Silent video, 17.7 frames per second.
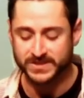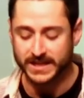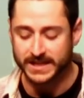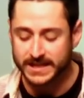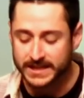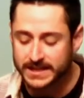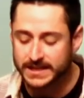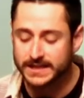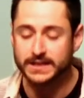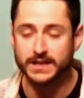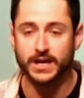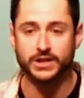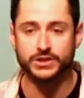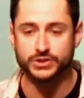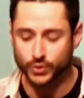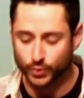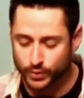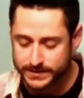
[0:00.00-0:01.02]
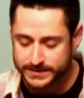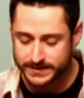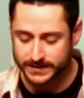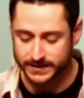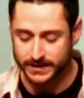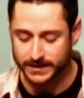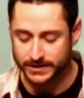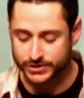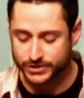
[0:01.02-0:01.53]
He
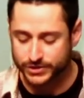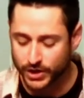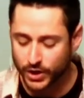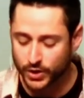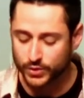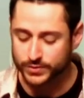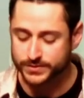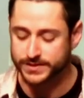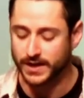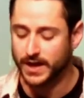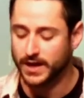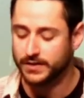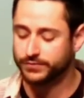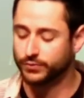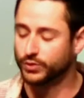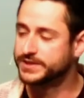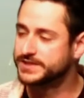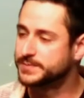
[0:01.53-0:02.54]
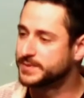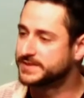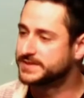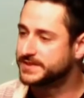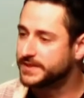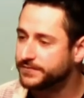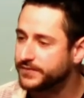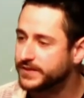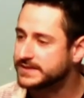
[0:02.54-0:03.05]
anointed and chose for a
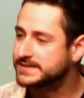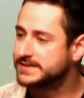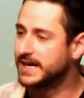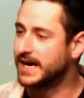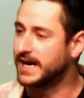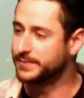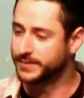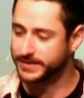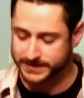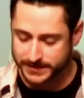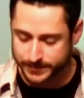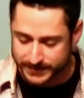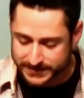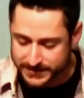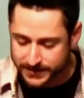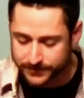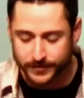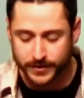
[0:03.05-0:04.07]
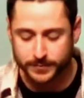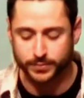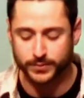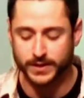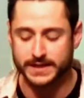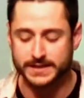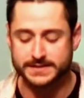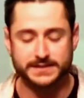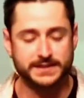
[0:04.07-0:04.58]
specific time in a specific
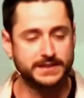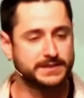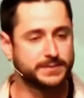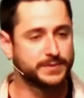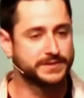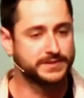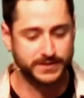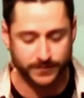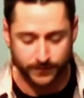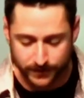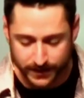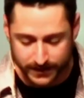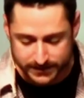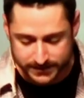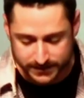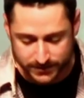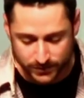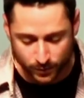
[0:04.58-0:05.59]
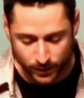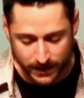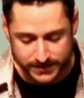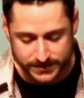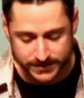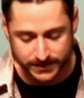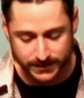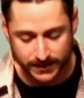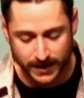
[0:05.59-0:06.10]
place in a specific
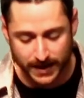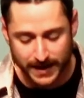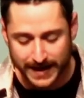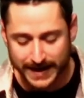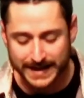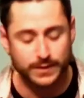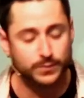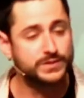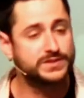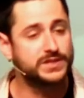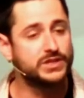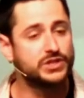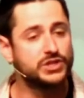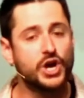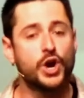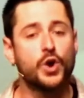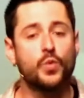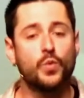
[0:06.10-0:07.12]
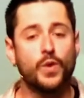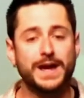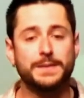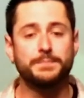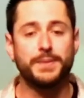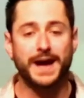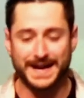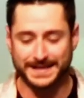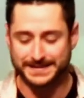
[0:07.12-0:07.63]
situation. And it was in no way
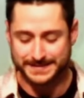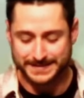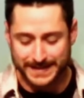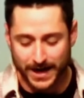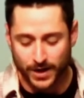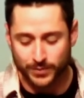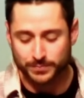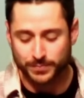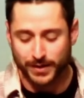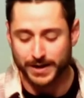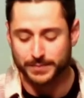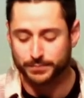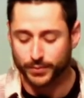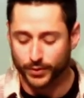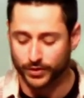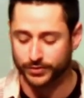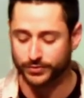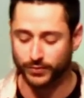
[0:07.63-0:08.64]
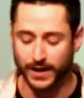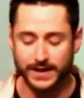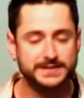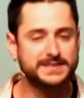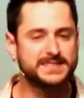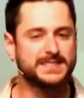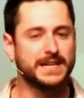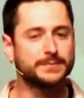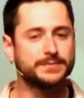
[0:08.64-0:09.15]
passed down by birth, right?
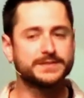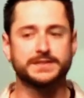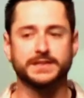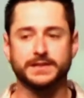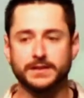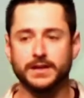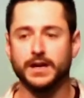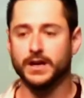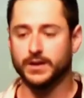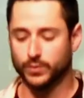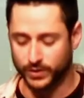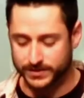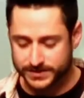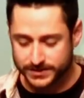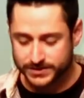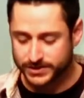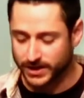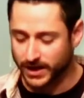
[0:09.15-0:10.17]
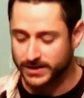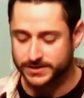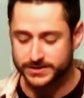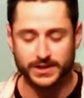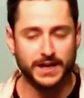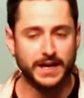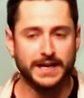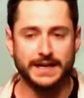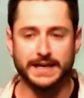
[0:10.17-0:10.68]
Samson was a
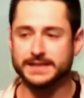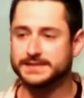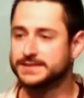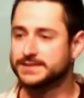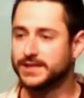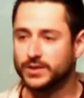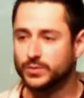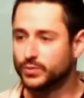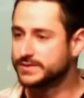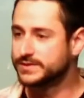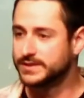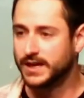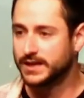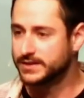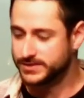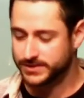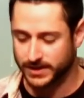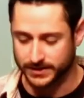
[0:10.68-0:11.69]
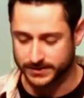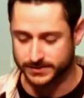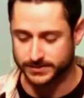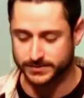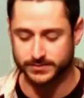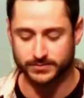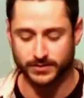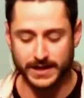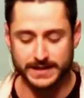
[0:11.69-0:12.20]
judge, his son was not a judge,
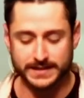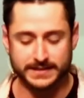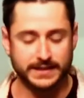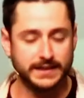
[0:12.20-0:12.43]
right?